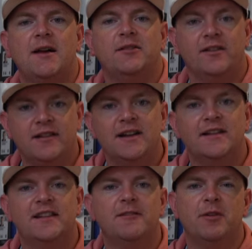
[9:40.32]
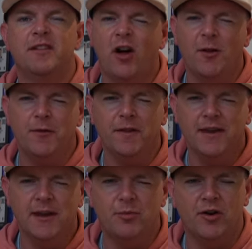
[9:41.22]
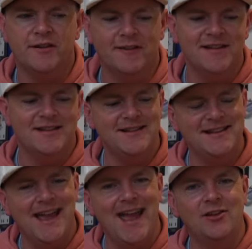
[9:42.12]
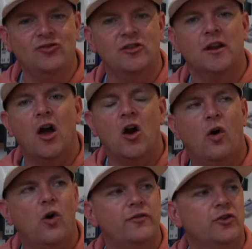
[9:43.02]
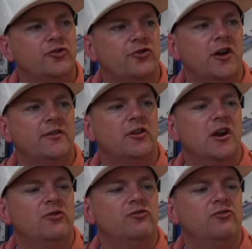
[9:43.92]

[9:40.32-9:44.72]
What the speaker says: so slightly stiff, but it's all about the kick point. This is the engine of your driver.